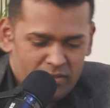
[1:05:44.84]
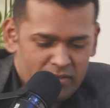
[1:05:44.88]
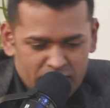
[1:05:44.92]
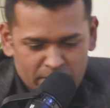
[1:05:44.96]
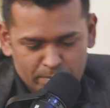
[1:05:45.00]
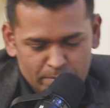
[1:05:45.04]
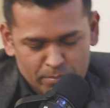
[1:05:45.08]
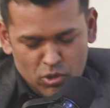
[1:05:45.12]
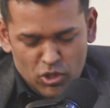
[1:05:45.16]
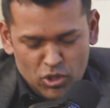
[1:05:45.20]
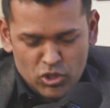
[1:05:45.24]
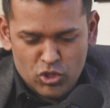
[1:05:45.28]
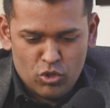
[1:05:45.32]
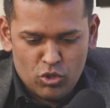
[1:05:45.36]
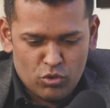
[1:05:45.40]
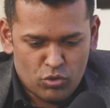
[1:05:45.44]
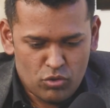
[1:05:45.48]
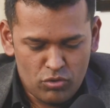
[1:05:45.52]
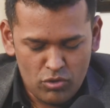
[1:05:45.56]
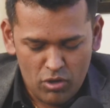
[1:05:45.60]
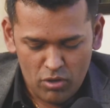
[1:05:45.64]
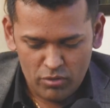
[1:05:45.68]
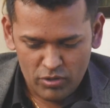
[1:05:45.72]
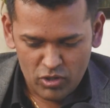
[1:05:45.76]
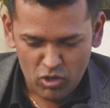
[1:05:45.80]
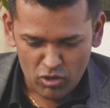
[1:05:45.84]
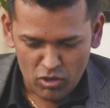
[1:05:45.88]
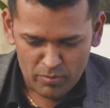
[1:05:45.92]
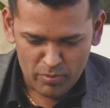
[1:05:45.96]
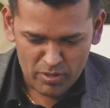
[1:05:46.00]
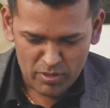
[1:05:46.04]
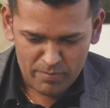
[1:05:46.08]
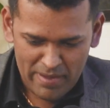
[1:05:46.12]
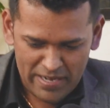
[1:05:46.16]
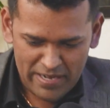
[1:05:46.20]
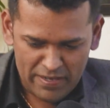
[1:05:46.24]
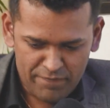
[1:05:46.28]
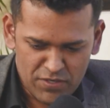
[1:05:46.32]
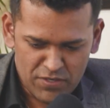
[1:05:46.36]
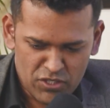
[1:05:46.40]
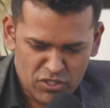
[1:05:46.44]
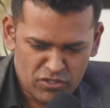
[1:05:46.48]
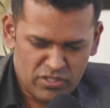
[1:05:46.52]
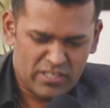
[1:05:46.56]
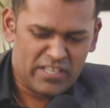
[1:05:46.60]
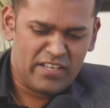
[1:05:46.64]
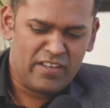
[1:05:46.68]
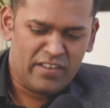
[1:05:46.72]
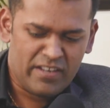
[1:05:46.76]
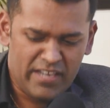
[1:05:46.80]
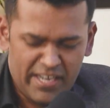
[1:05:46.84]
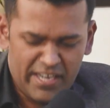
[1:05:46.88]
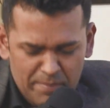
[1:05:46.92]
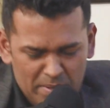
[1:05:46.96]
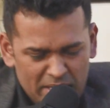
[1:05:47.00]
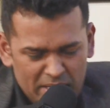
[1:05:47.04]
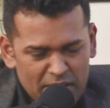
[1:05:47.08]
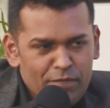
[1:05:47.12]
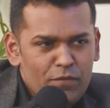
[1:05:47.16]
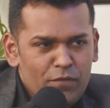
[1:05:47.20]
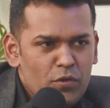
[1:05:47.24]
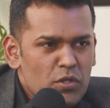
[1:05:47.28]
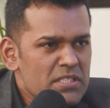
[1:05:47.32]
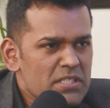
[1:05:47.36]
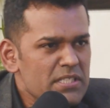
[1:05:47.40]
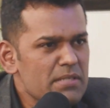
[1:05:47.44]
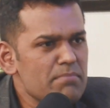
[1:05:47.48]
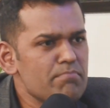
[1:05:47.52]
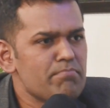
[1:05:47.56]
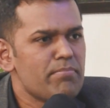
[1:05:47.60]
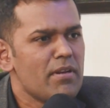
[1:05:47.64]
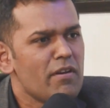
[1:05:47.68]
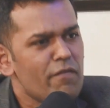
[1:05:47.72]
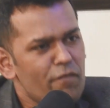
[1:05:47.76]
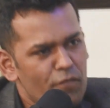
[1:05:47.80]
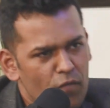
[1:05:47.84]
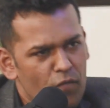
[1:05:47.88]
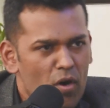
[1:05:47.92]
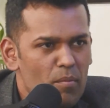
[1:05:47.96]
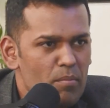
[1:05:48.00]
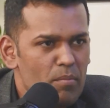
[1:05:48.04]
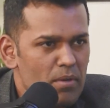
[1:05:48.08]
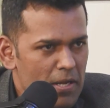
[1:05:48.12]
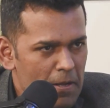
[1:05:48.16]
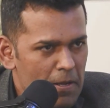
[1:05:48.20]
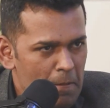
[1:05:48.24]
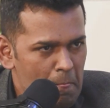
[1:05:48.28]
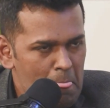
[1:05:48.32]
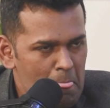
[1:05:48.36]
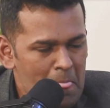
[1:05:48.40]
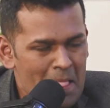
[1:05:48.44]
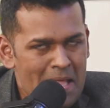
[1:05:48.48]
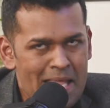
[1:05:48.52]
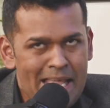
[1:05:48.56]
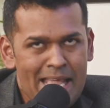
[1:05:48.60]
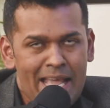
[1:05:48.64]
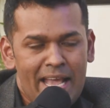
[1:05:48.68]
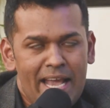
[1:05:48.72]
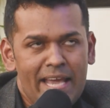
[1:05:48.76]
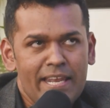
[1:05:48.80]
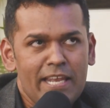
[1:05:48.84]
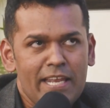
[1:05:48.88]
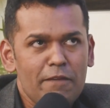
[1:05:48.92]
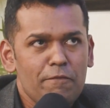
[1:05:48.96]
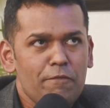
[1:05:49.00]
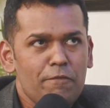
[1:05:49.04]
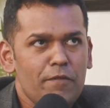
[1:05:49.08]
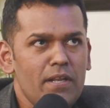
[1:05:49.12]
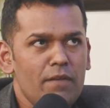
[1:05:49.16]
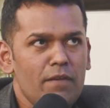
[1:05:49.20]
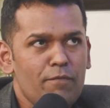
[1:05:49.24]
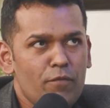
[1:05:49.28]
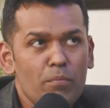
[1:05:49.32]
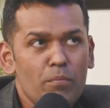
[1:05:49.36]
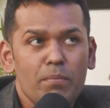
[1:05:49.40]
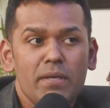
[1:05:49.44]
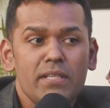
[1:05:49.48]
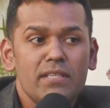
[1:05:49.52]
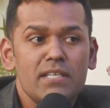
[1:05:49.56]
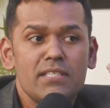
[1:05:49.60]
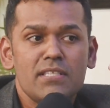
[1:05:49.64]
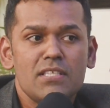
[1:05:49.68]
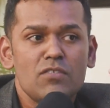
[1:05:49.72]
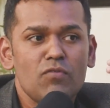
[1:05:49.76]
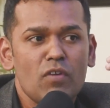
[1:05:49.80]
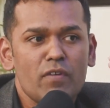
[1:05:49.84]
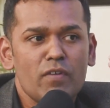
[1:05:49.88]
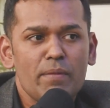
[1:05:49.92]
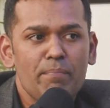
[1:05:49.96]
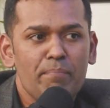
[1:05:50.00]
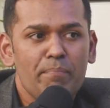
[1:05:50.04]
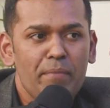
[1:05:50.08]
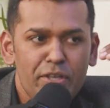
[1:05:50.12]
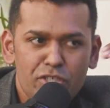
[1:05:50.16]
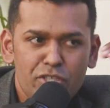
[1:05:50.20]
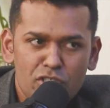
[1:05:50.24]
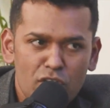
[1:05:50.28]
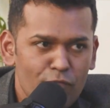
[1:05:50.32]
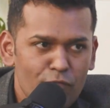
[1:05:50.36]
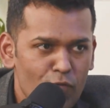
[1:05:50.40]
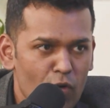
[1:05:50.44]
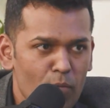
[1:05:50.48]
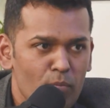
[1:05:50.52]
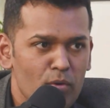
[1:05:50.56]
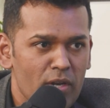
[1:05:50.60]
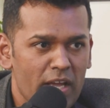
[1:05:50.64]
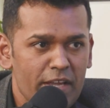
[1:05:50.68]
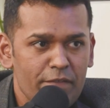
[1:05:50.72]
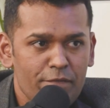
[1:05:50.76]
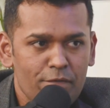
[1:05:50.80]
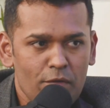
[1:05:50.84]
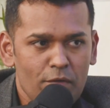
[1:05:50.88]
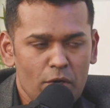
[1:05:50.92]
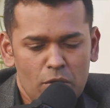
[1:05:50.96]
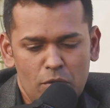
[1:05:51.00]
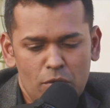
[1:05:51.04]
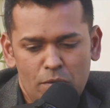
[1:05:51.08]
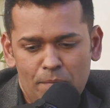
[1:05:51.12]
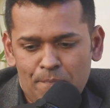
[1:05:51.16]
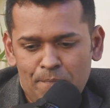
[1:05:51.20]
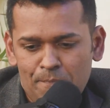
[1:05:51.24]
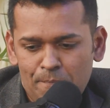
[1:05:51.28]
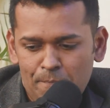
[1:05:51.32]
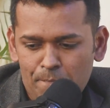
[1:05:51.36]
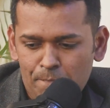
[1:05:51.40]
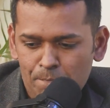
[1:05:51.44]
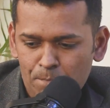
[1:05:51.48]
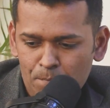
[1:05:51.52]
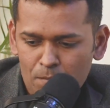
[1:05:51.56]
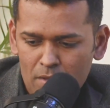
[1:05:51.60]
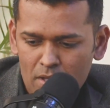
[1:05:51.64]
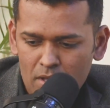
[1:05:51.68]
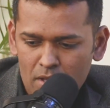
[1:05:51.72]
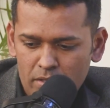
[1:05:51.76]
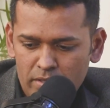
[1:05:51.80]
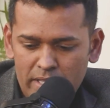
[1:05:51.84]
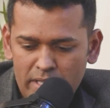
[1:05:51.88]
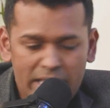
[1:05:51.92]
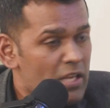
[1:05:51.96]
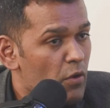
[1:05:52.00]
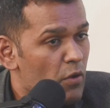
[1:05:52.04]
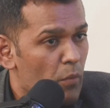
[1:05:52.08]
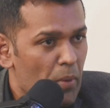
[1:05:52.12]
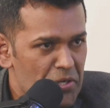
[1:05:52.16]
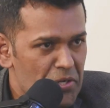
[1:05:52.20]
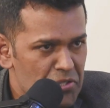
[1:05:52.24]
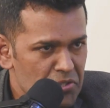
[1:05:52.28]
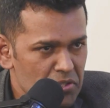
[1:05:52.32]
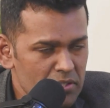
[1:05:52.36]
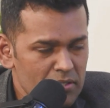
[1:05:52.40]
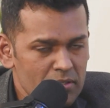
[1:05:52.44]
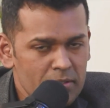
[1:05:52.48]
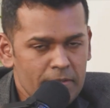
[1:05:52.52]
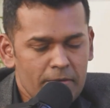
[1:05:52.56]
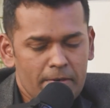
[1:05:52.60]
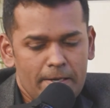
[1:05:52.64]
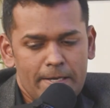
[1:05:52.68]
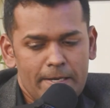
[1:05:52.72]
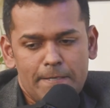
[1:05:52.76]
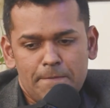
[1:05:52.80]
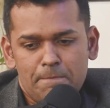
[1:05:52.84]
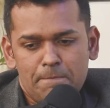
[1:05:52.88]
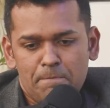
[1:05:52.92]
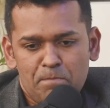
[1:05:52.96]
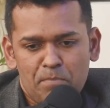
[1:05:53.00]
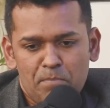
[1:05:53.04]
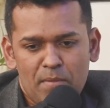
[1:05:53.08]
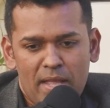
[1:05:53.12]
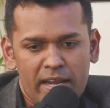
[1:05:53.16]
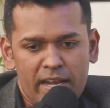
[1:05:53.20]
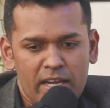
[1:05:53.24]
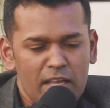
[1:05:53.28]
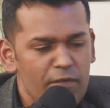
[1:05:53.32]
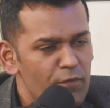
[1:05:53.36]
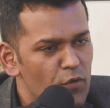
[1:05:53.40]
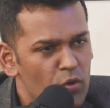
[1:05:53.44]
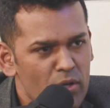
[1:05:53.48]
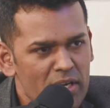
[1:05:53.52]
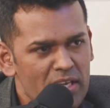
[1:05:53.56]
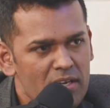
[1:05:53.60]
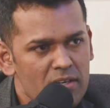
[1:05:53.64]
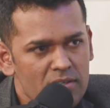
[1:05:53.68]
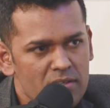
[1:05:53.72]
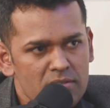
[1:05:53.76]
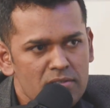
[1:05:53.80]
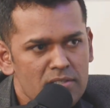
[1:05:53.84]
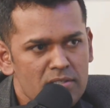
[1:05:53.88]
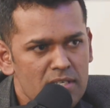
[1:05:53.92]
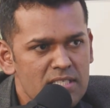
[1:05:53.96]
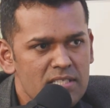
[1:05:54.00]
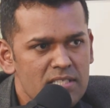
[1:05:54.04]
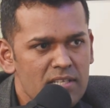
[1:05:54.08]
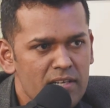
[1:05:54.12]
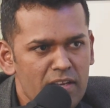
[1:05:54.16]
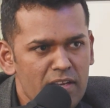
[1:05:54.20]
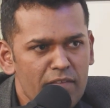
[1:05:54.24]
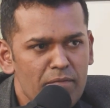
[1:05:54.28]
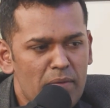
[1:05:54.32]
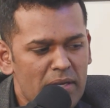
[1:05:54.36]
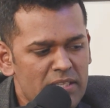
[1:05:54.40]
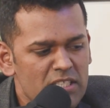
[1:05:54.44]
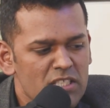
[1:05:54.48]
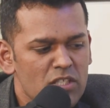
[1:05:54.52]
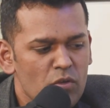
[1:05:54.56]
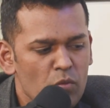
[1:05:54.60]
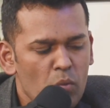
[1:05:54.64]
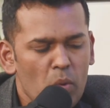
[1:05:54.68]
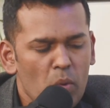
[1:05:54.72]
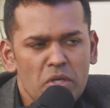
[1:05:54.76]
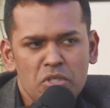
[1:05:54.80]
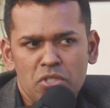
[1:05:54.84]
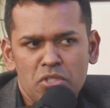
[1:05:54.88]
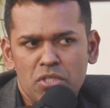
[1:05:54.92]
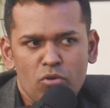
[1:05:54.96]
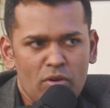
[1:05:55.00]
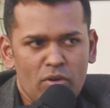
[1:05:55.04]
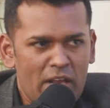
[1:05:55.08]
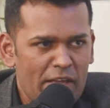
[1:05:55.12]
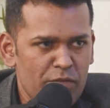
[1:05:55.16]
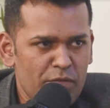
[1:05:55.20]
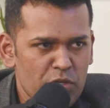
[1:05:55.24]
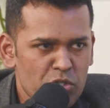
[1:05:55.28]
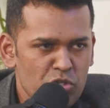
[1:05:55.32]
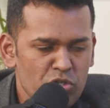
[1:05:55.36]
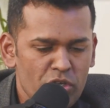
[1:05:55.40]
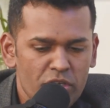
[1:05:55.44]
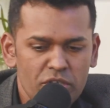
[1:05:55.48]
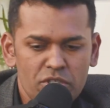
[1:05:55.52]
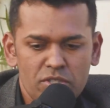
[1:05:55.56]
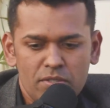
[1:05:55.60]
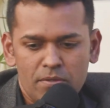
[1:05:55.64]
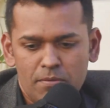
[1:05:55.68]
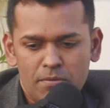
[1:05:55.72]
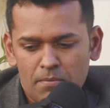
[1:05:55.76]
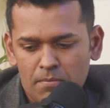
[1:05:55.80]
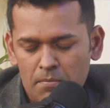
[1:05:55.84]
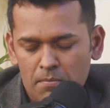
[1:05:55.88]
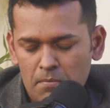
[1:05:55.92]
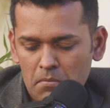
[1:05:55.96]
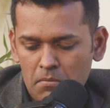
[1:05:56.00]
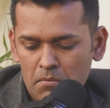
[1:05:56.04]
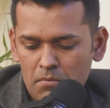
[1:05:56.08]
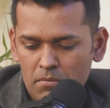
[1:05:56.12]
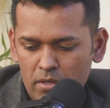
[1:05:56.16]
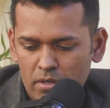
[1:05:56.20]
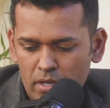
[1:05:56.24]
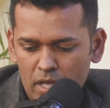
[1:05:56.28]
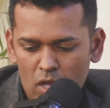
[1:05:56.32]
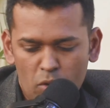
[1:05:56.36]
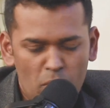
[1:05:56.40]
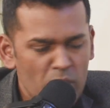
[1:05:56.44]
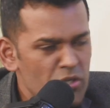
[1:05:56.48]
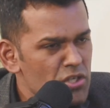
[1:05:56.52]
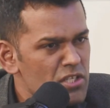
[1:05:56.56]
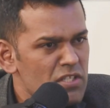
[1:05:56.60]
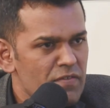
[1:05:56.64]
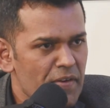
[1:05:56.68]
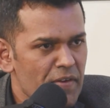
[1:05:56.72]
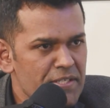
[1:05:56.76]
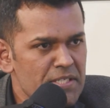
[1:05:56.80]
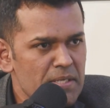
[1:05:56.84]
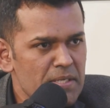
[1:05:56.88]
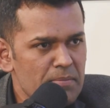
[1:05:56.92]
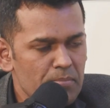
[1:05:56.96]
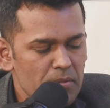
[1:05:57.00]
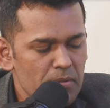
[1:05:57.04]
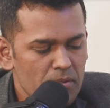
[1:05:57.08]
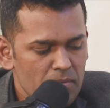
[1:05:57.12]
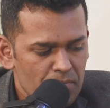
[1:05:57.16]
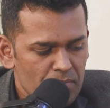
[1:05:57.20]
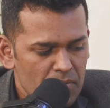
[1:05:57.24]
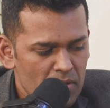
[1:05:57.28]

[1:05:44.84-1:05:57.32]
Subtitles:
because you now talked about manifestation, let me give you a simple formula. And I feel for me this is one of the major formula I follow. The equation, right? And if you can just live by this equation, your life would change. Equation is very simple.